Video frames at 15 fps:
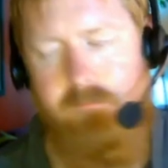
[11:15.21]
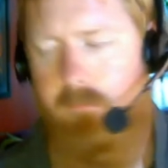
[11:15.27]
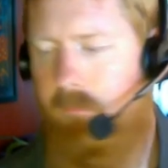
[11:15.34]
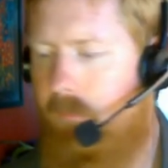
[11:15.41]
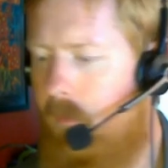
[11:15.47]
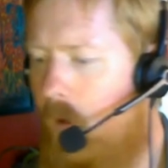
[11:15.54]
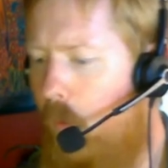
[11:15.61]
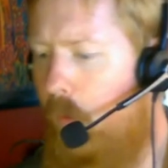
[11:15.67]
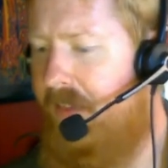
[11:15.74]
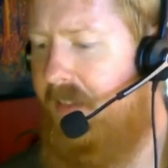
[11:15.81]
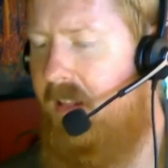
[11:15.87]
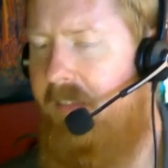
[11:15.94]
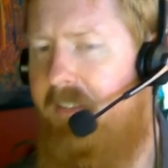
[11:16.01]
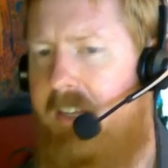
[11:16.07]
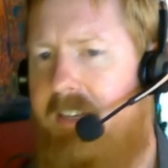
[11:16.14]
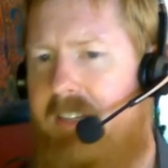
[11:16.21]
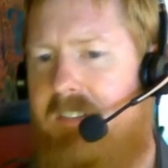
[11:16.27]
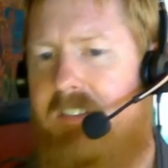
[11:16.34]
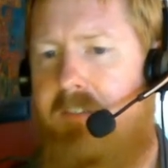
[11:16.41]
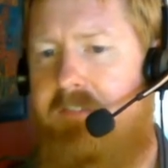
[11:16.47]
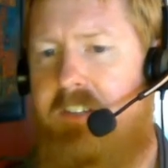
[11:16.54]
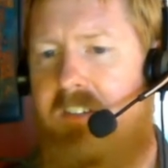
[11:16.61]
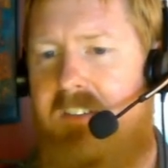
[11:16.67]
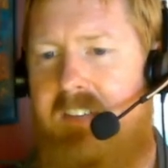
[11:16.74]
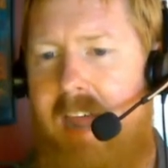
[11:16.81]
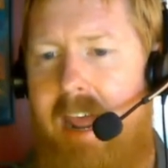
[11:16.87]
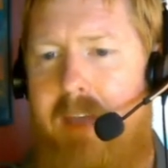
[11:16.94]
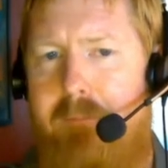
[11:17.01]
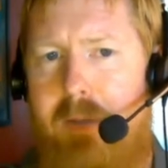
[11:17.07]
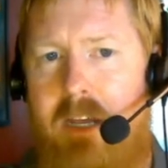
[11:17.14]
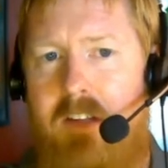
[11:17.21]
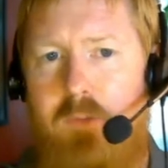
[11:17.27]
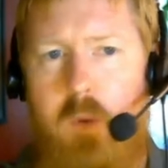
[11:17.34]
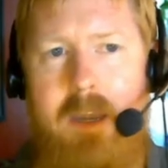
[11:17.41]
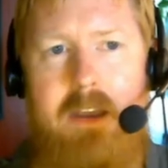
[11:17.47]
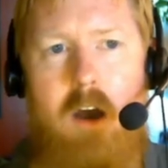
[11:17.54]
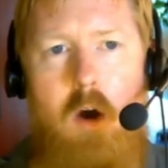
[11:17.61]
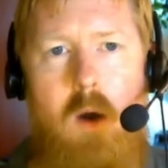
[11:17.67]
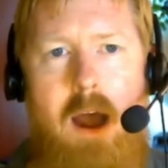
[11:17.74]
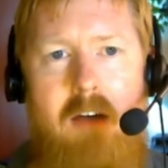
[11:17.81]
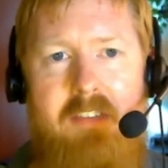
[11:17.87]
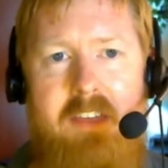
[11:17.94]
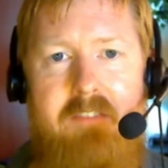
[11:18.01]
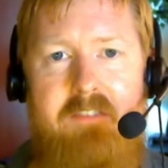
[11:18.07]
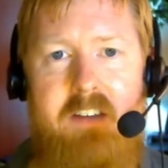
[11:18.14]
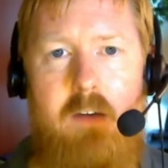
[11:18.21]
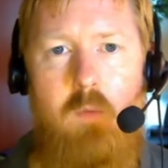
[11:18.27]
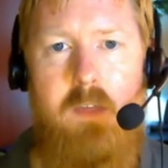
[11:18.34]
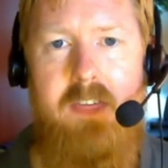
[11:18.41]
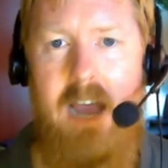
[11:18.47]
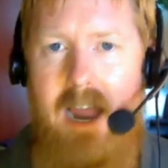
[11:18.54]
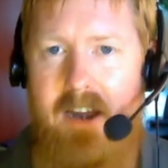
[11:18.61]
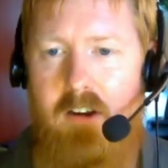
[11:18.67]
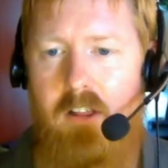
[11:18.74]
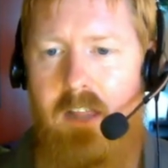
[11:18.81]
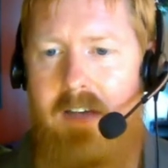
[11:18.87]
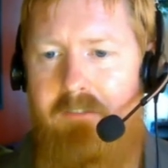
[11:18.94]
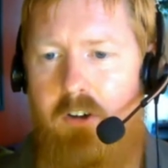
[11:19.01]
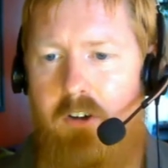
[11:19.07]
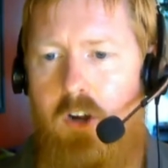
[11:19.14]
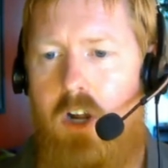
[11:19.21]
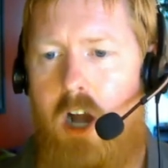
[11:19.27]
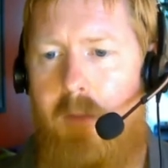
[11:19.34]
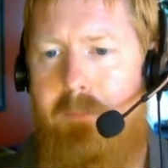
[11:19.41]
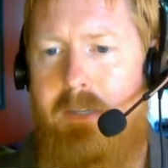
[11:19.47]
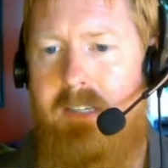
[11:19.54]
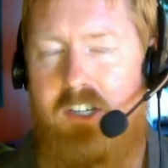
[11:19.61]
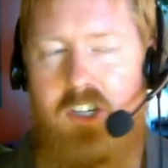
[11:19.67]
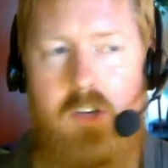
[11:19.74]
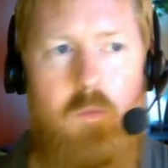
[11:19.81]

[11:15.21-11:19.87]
with Cleveland, it's tough to say because we know how they've done with higher level competition.